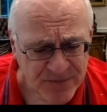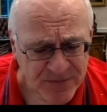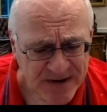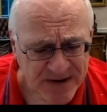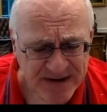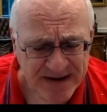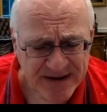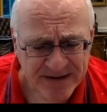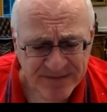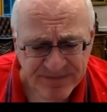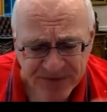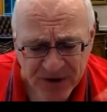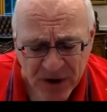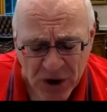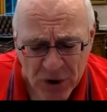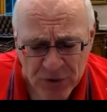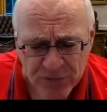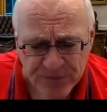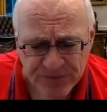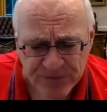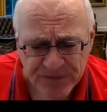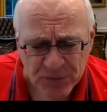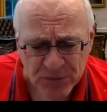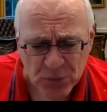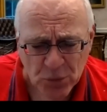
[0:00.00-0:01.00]
and if
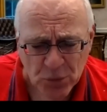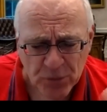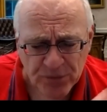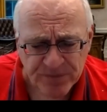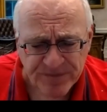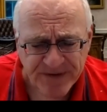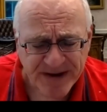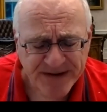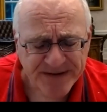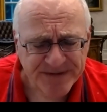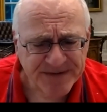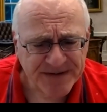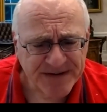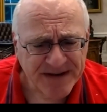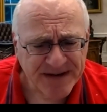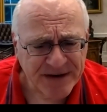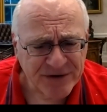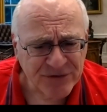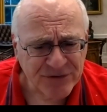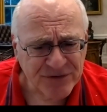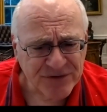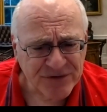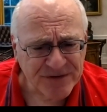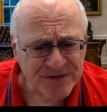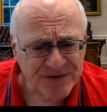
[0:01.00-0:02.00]
COVID or
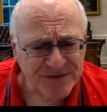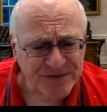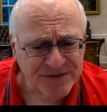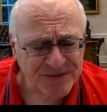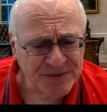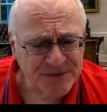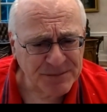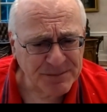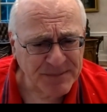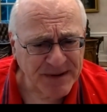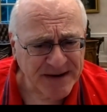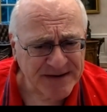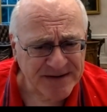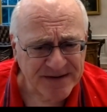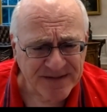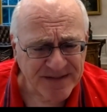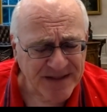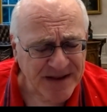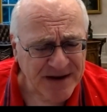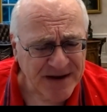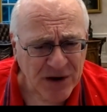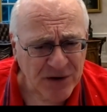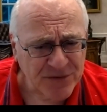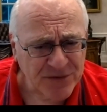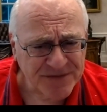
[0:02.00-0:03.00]
vaccination is suspected,
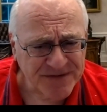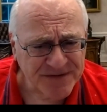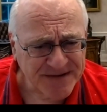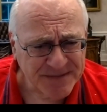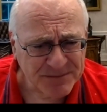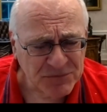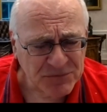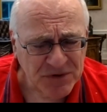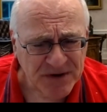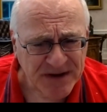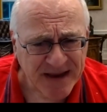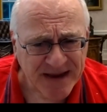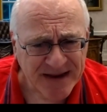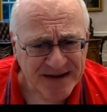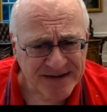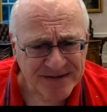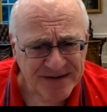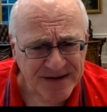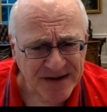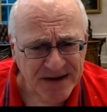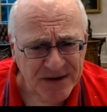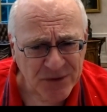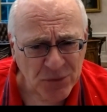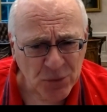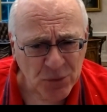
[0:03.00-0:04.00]
they don't seem to get
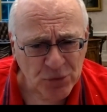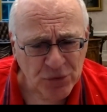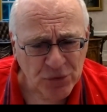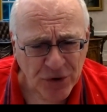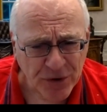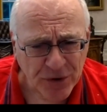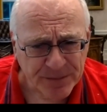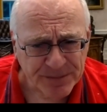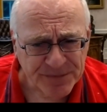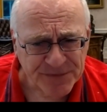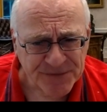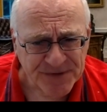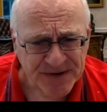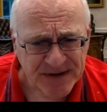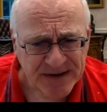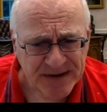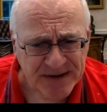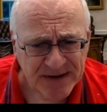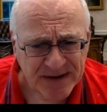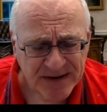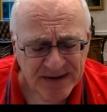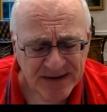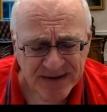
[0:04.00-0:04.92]
an autopsy.